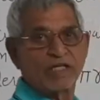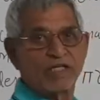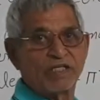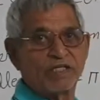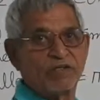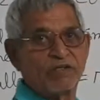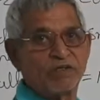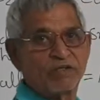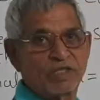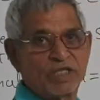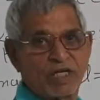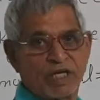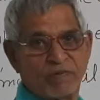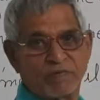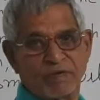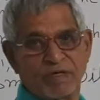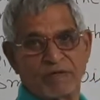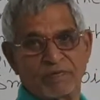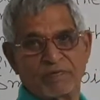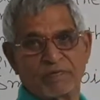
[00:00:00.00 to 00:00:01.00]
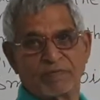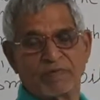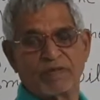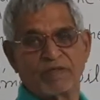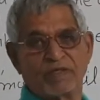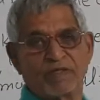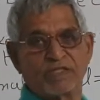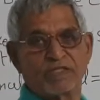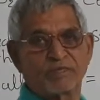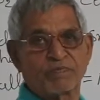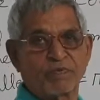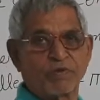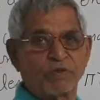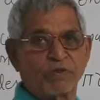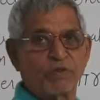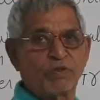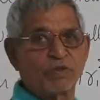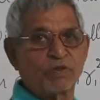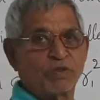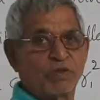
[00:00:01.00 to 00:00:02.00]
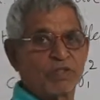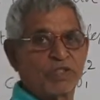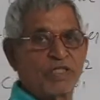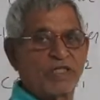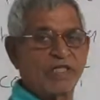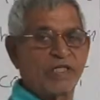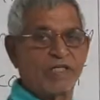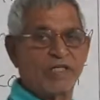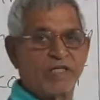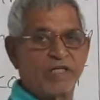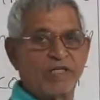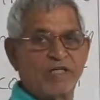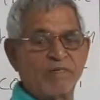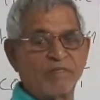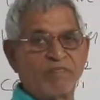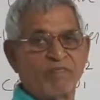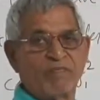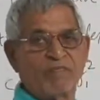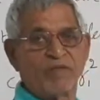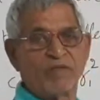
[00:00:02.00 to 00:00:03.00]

induced EMF is produced or generated